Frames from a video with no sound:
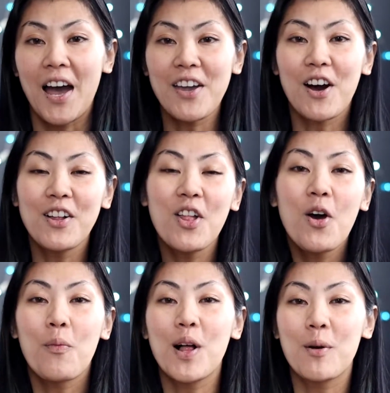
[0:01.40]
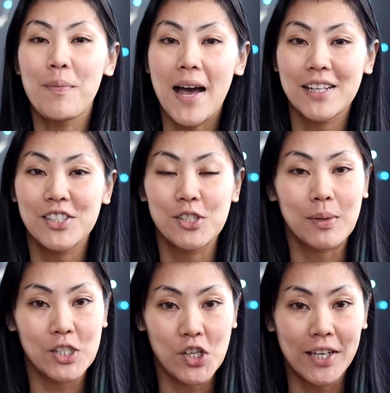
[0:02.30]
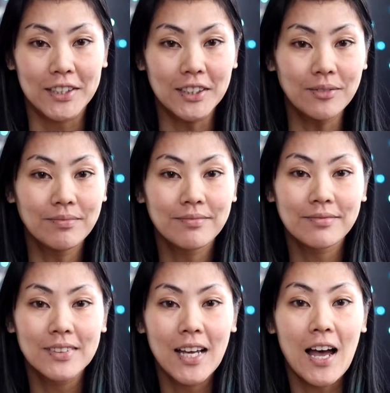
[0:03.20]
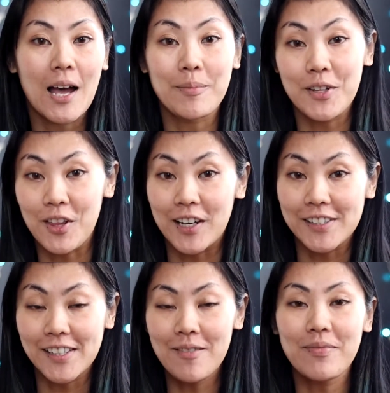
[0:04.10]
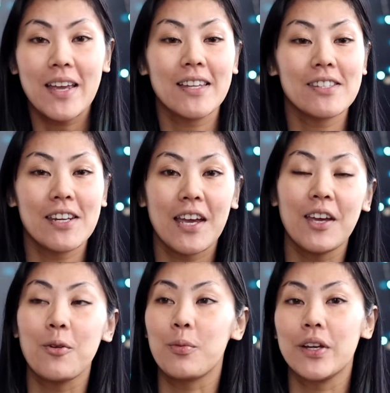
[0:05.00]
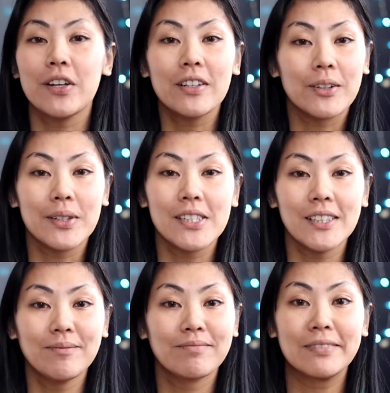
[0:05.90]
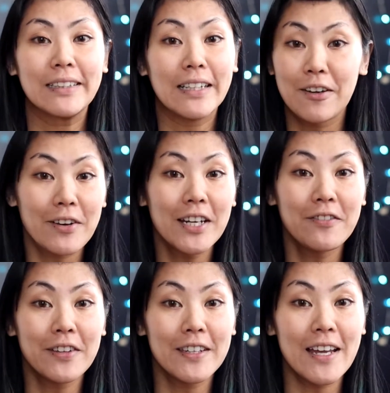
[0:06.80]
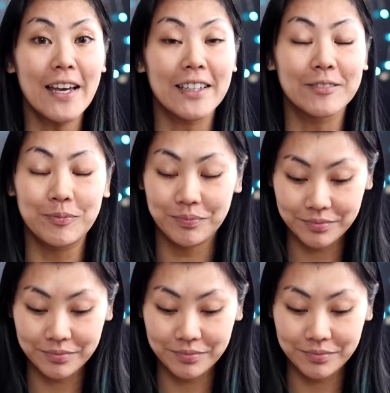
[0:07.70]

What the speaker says: Hi all, welcome back to my channel. I'm Nilanda, and today we're going to get ready for the day.